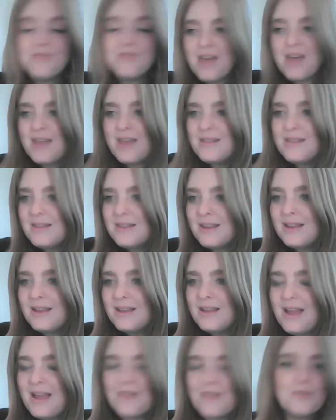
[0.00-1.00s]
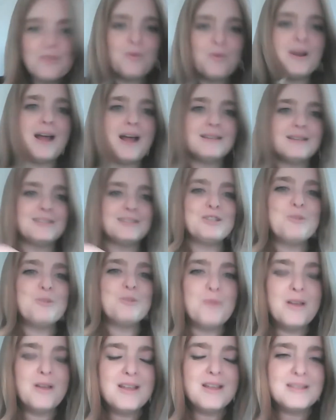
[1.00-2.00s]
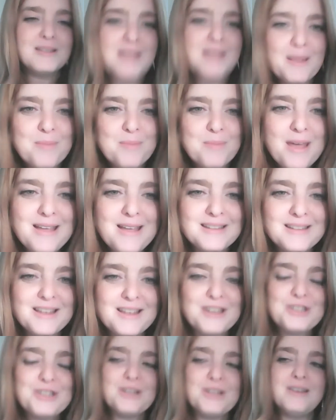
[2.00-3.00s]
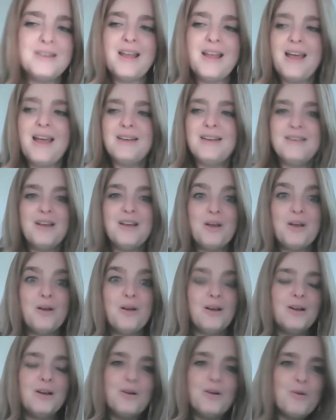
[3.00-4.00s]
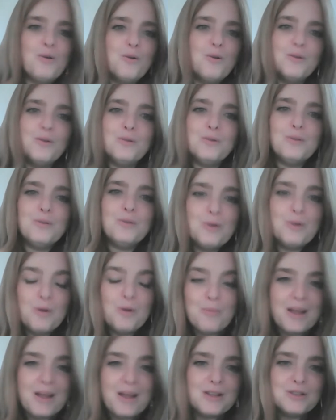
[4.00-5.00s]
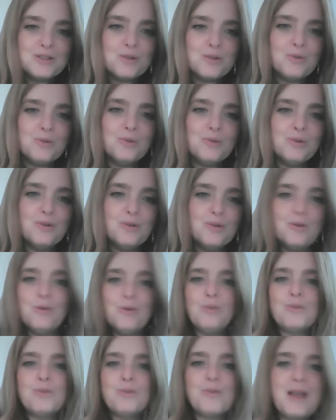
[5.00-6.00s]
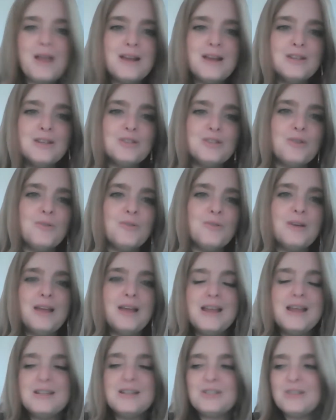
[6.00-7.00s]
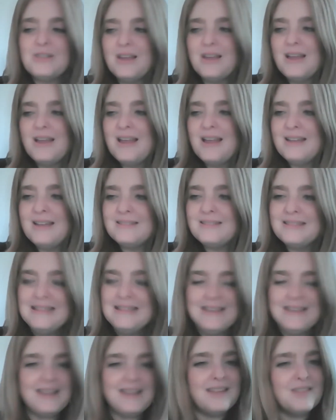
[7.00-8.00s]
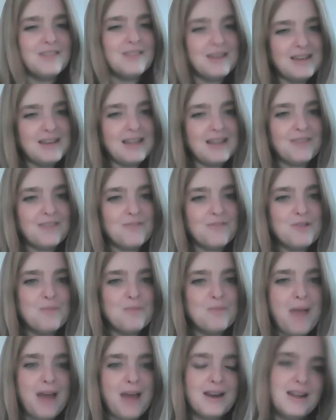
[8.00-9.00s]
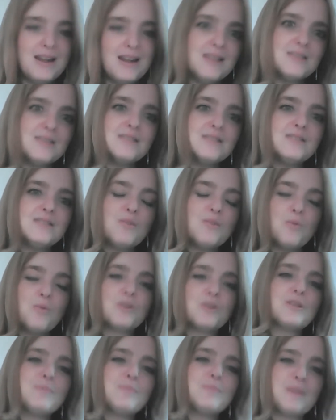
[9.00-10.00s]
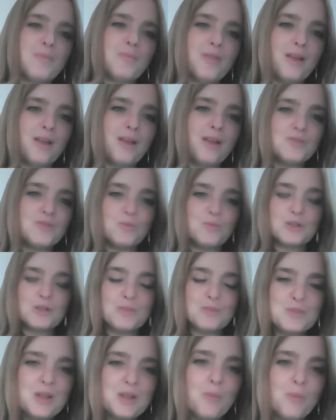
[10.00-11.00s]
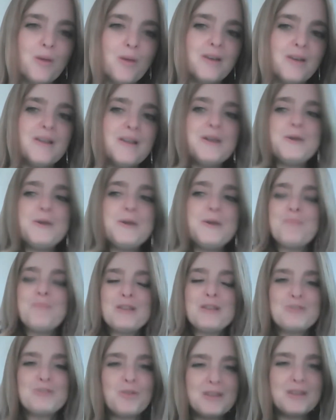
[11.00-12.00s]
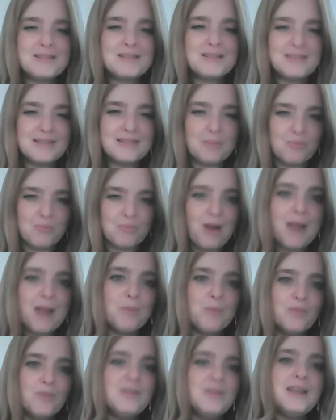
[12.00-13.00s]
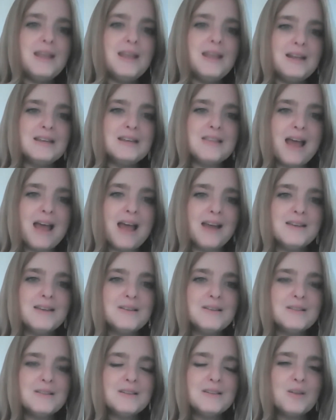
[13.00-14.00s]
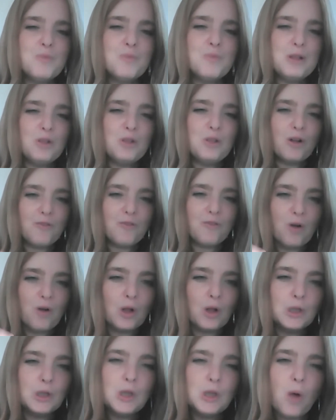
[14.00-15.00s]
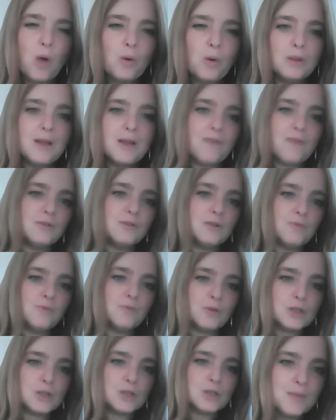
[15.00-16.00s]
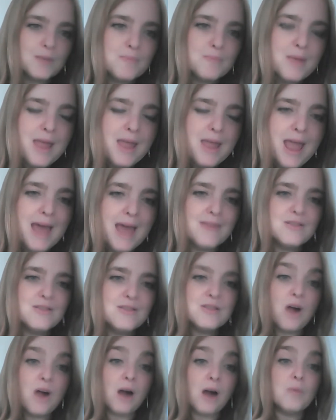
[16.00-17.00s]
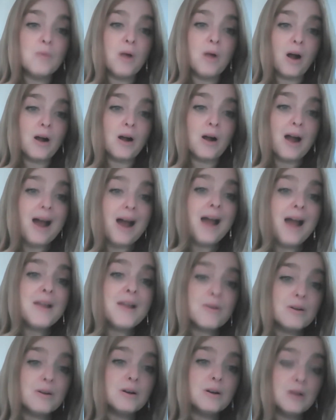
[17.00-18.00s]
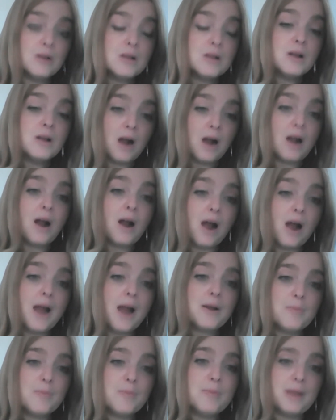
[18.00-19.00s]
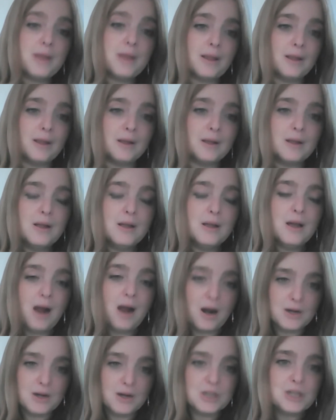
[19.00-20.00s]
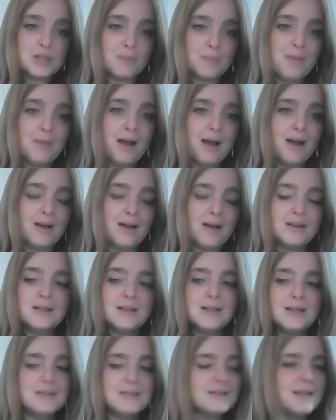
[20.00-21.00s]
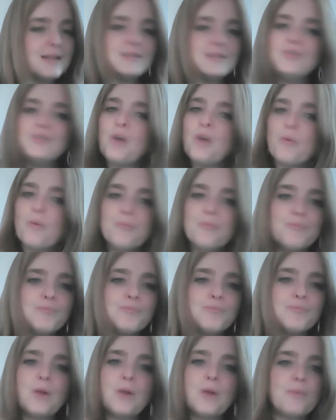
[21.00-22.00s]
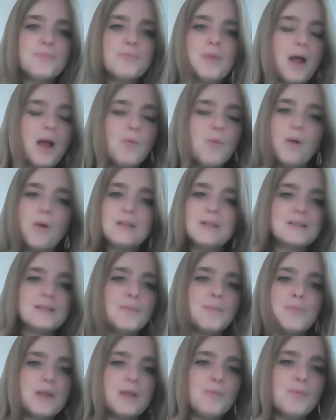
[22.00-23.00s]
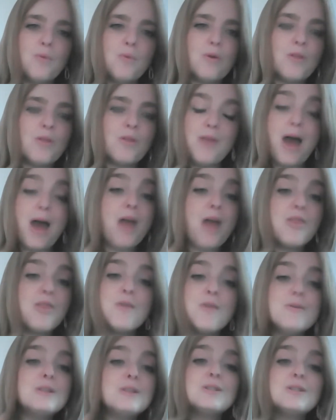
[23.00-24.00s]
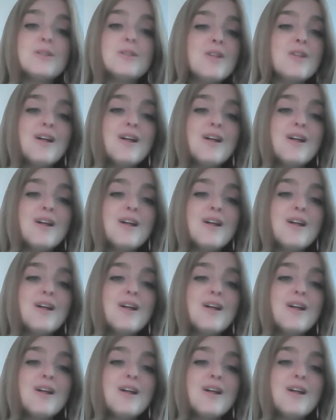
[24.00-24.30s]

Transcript: then everyone has to take, pay attention. And who who made you? Who created you? Is it's need the need for humanity to, to worship something, to worship someone. So there's, there's a primal need that we look for a lower level of worship, and our, our higher our higher being, our neshama says, no, no, I want something more than that. There is